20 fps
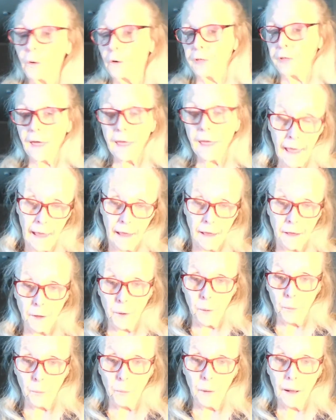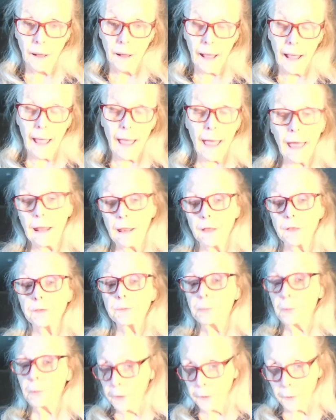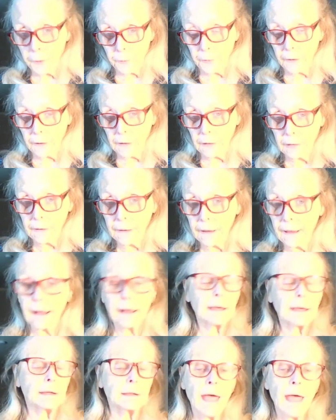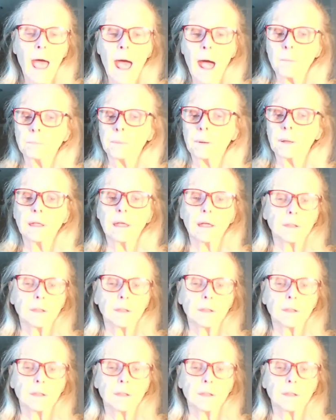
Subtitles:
or they hate you, and it's mercurial. It can happen